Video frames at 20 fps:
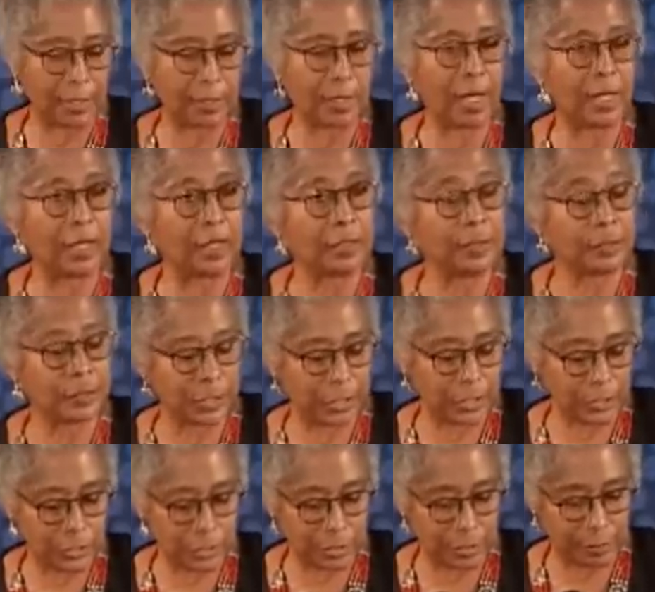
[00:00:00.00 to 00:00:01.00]
and
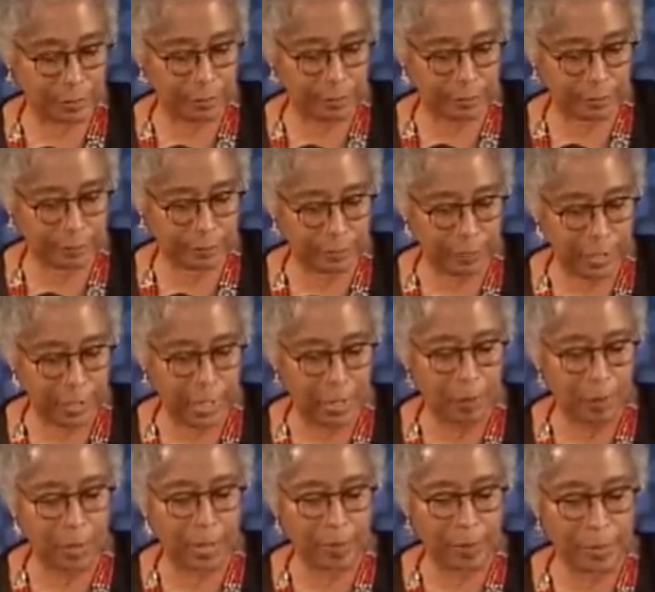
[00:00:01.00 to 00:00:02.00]
colonization
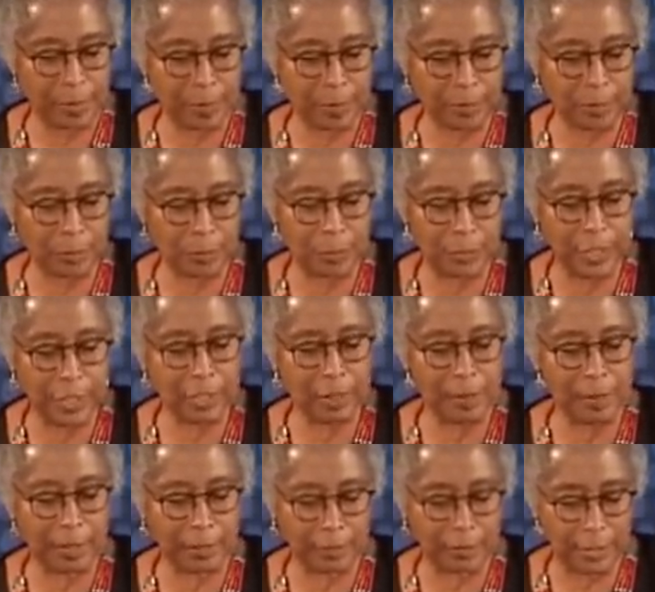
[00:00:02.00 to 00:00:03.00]
by people who think
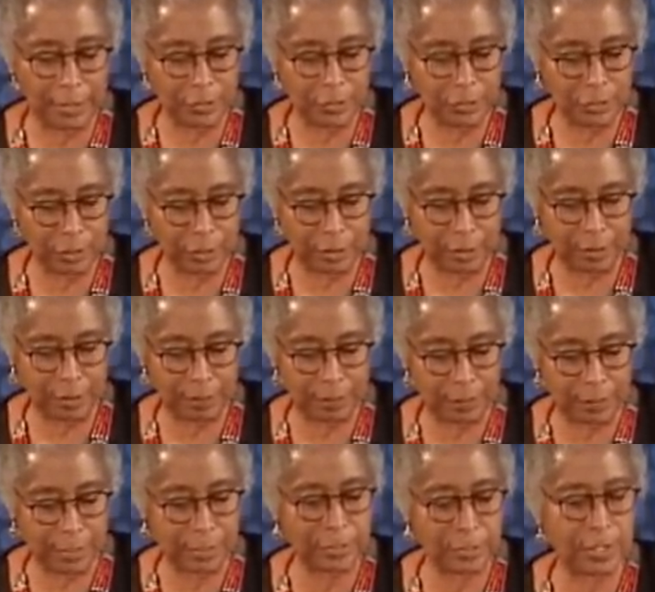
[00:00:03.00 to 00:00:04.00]
about nature
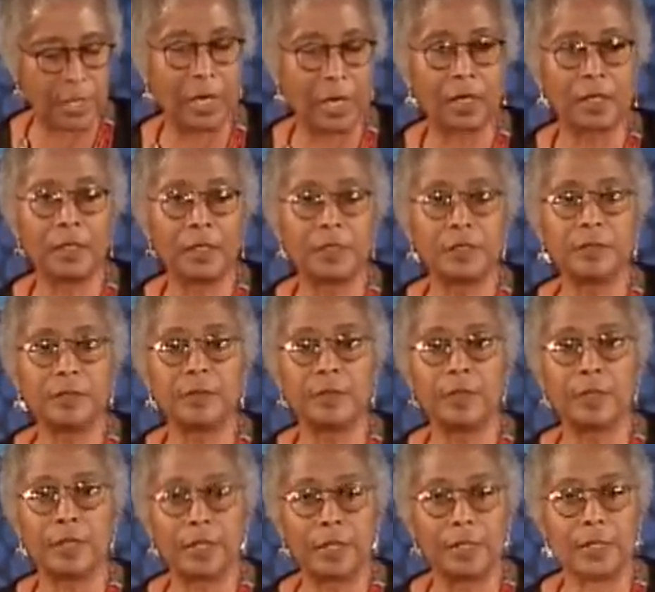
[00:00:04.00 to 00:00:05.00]
entirely
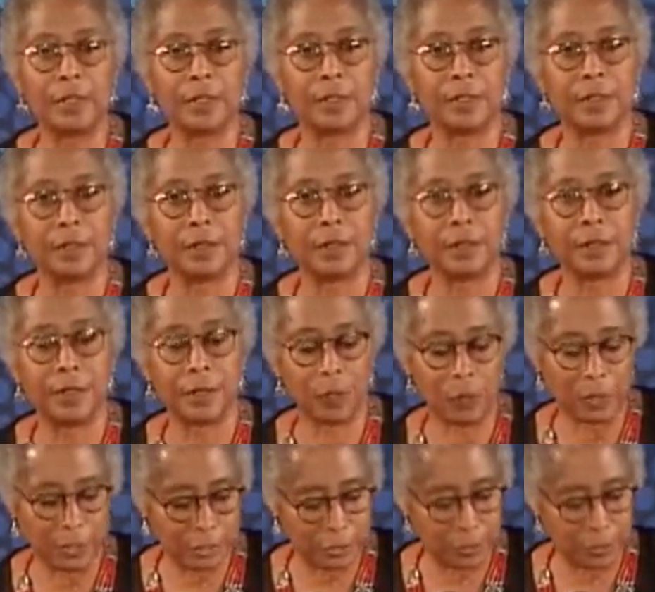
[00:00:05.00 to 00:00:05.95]
differently than we